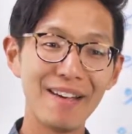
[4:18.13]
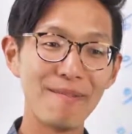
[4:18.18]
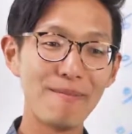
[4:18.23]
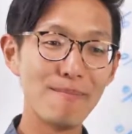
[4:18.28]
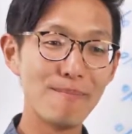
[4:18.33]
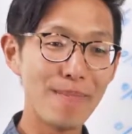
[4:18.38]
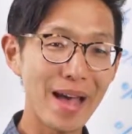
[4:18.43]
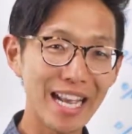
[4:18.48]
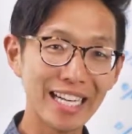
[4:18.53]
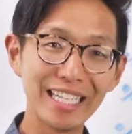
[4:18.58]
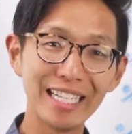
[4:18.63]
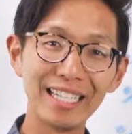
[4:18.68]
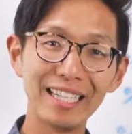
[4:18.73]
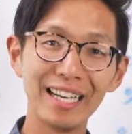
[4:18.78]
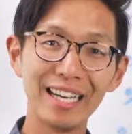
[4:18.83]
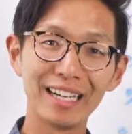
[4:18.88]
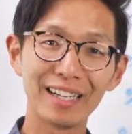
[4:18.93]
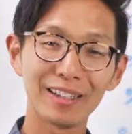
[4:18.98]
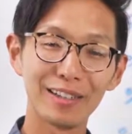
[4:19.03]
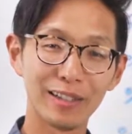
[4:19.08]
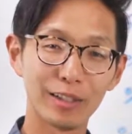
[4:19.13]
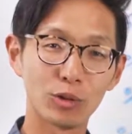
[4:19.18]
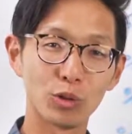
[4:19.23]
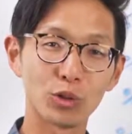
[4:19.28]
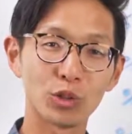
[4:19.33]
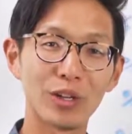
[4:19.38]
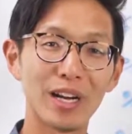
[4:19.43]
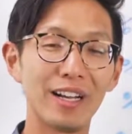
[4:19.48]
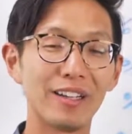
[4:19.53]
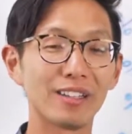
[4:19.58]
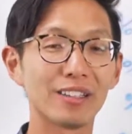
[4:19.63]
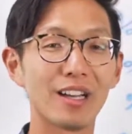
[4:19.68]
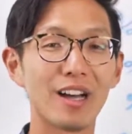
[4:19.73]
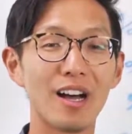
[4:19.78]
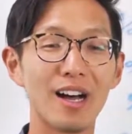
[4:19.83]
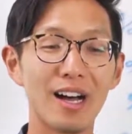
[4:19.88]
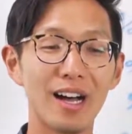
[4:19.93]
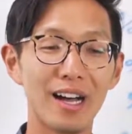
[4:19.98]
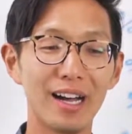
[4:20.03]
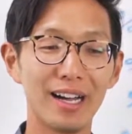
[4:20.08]
Many clinical trials
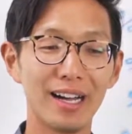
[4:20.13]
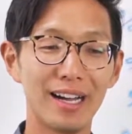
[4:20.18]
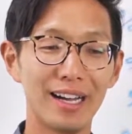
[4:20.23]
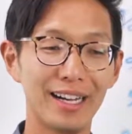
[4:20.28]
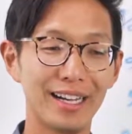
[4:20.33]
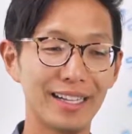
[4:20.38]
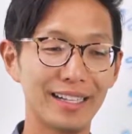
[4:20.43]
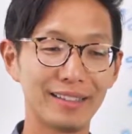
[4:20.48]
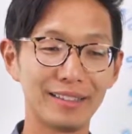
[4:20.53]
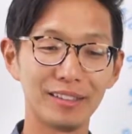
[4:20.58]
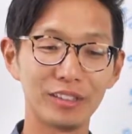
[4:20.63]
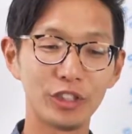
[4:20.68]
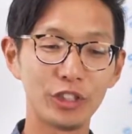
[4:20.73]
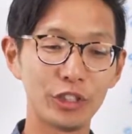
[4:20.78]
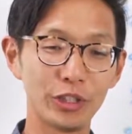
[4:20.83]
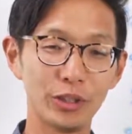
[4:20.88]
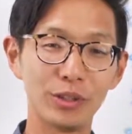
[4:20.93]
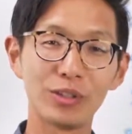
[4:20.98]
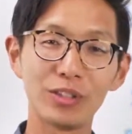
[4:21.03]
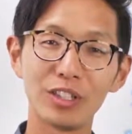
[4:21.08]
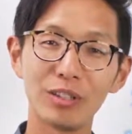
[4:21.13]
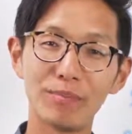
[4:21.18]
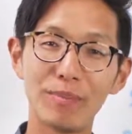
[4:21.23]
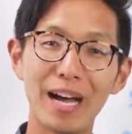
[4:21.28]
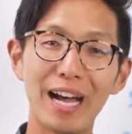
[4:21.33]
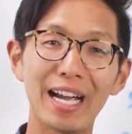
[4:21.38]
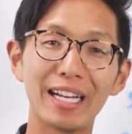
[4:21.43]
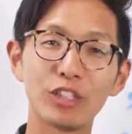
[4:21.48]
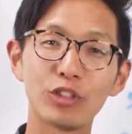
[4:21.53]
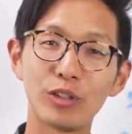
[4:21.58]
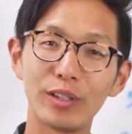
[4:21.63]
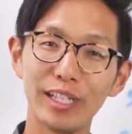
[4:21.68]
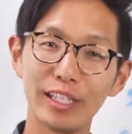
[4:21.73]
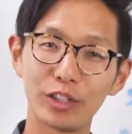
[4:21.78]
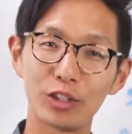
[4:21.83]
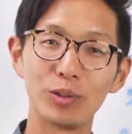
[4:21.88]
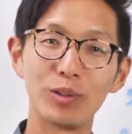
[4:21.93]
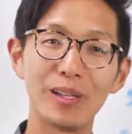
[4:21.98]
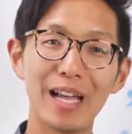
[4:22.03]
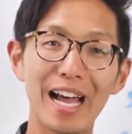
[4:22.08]
choose to buy
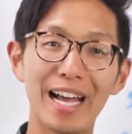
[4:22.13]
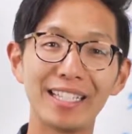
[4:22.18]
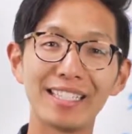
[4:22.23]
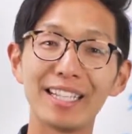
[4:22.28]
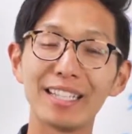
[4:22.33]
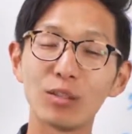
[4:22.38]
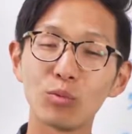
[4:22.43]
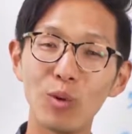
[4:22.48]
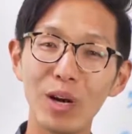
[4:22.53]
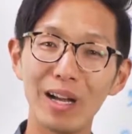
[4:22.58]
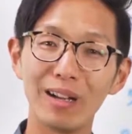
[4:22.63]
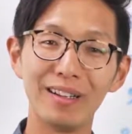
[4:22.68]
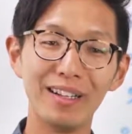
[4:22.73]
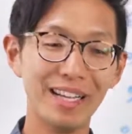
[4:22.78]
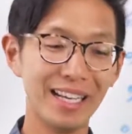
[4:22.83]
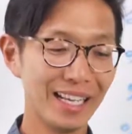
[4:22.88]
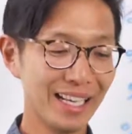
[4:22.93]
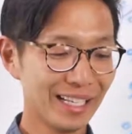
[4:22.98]
traditional ads as well.